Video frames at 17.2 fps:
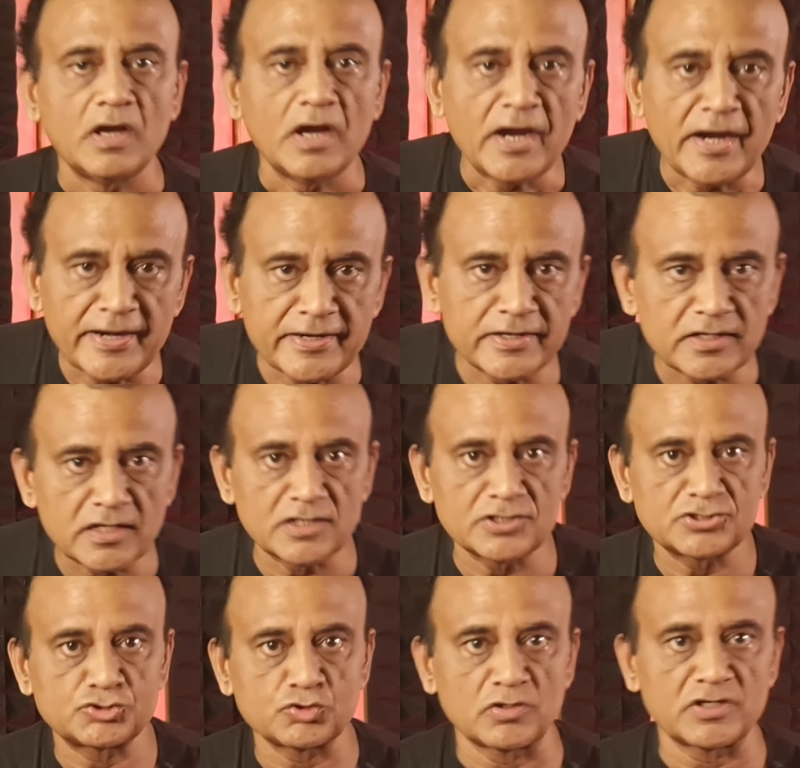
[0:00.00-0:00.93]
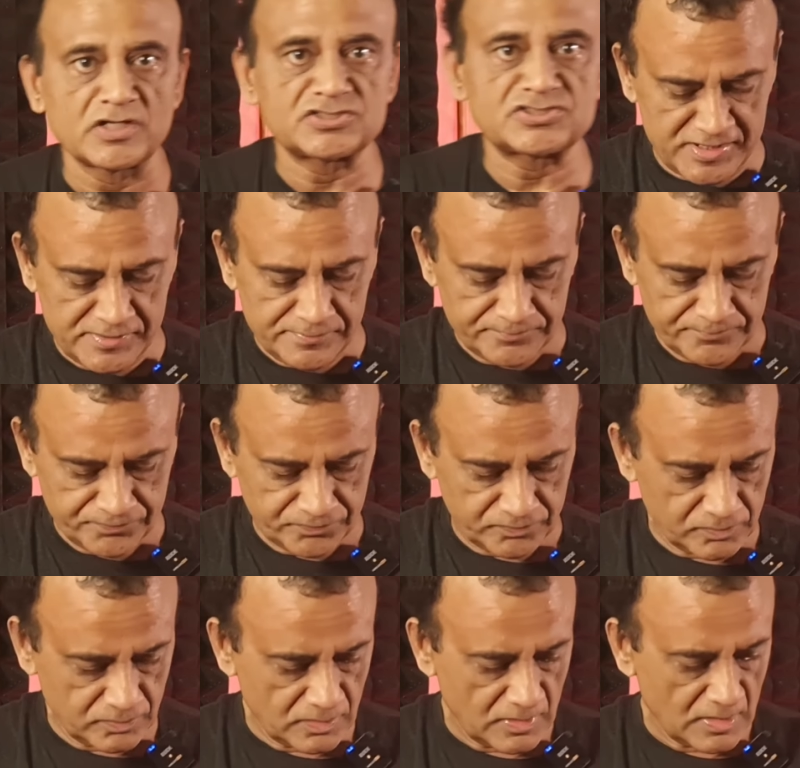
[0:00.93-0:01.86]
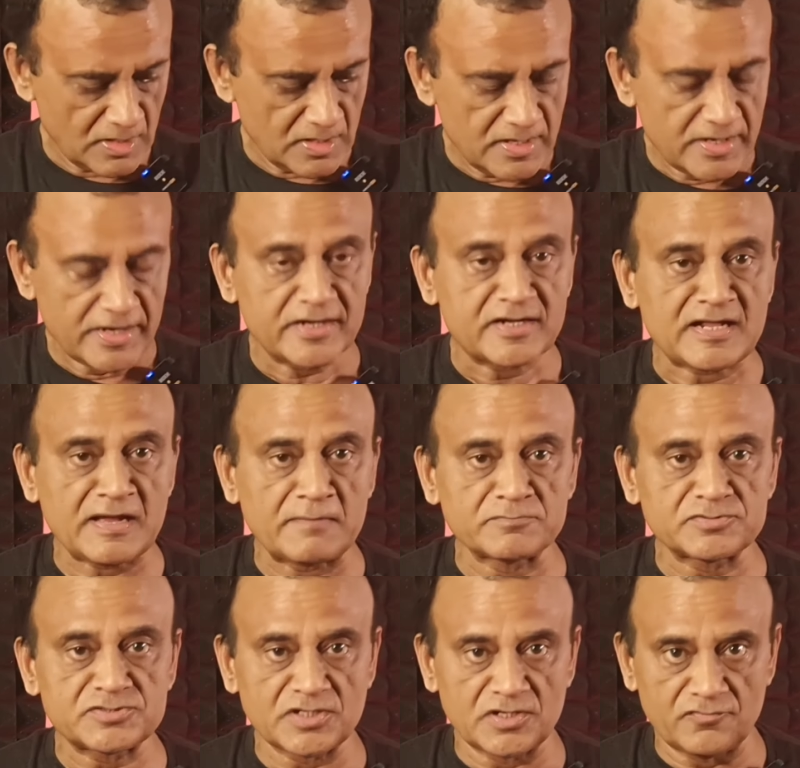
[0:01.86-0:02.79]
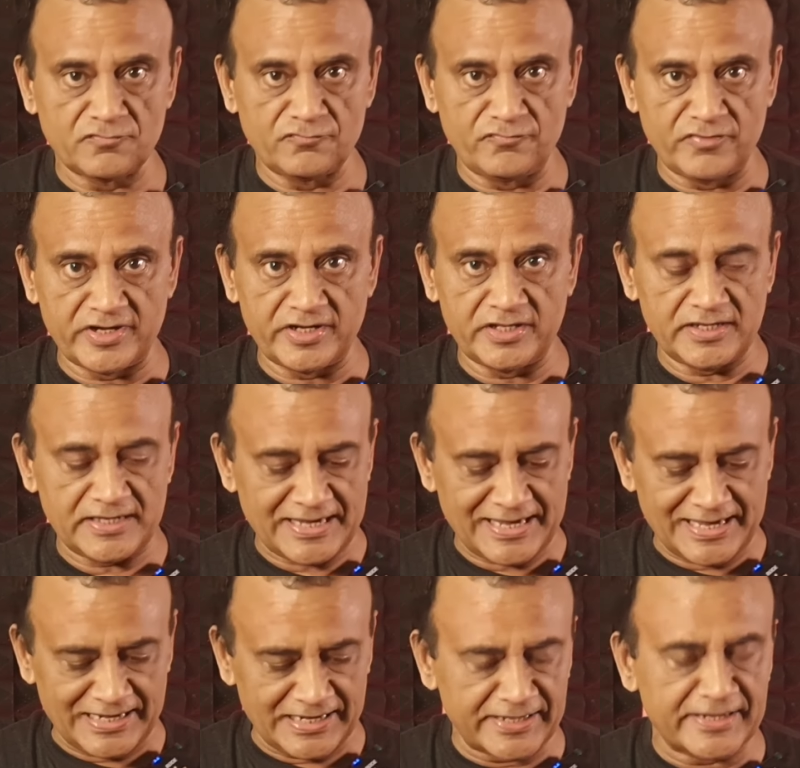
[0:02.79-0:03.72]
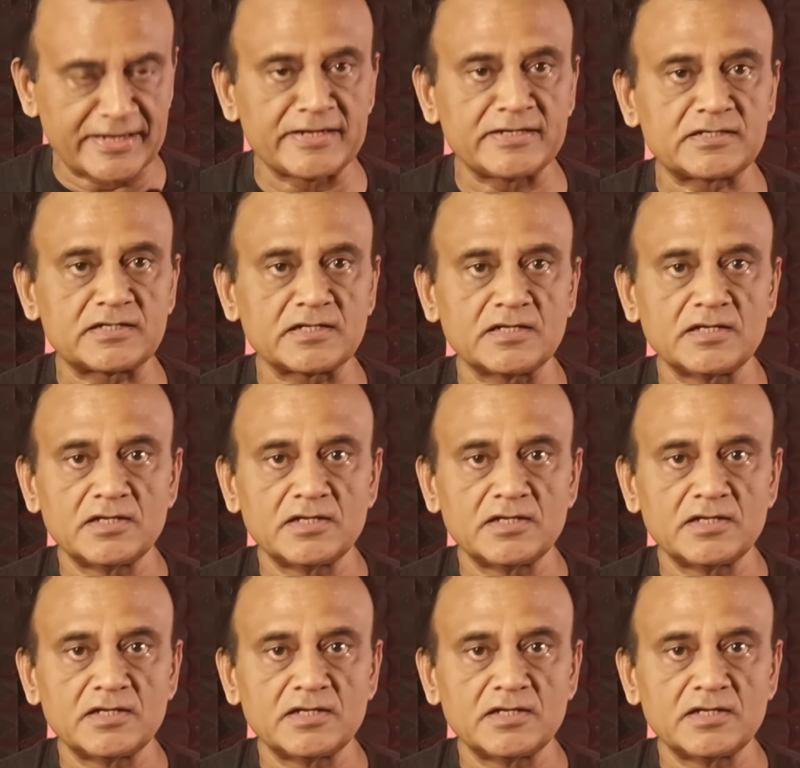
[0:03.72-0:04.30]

and a shoulder strap. It comes in a very elegant,